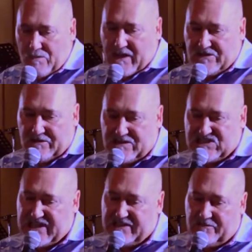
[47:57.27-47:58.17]
And you're going to
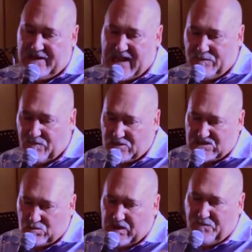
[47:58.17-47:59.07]
say their name in verse
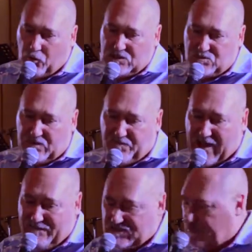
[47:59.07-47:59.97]
24, 25, and